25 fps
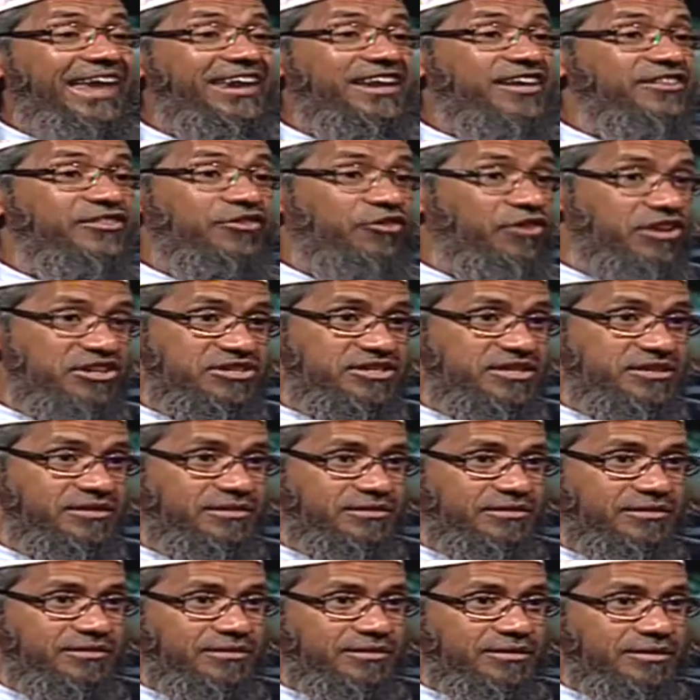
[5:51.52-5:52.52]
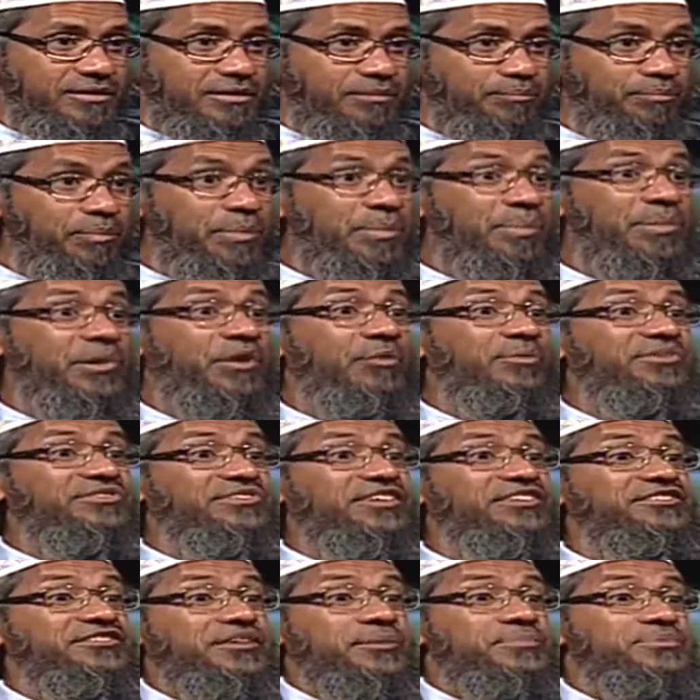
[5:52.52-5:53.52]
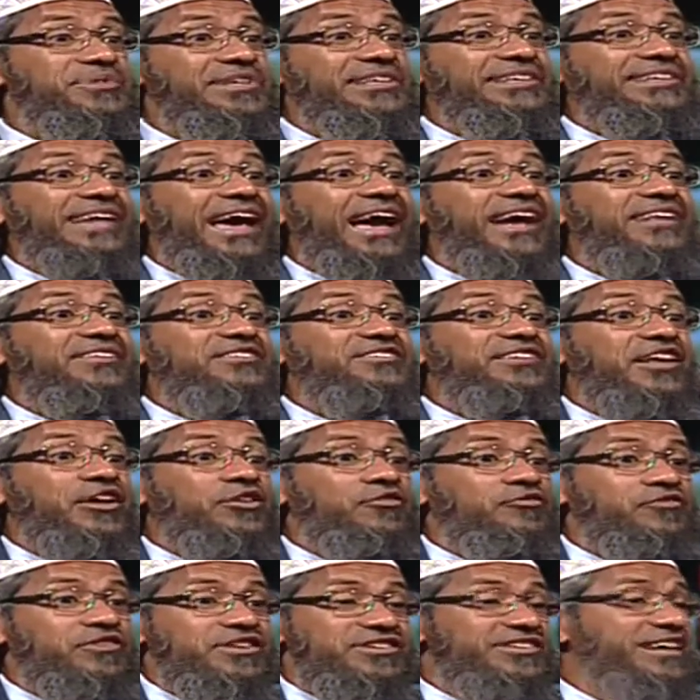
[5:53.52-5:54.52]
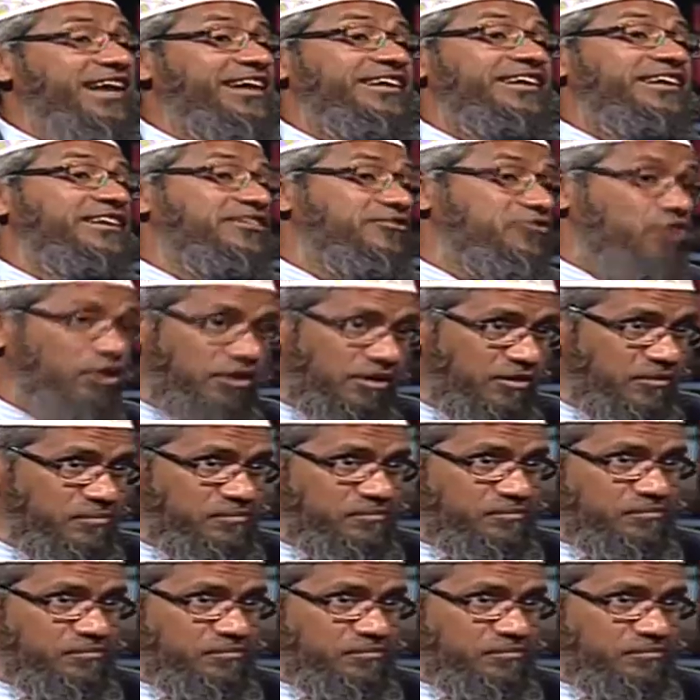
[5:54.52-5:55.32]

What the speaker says: any other religion. Below misconception, tie the sign of Christianity. It is not.